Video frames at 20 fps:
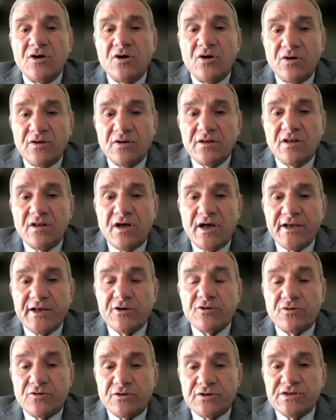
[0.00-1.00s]
online
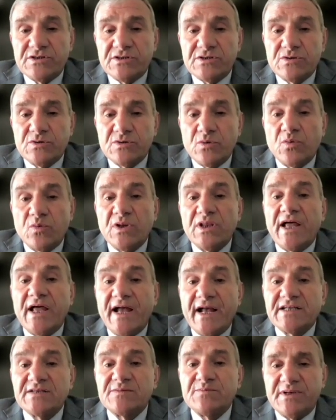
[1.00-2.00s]
course will
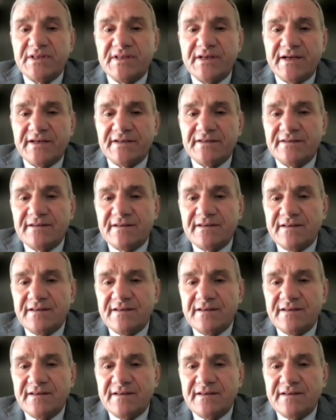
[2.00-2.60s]
expedite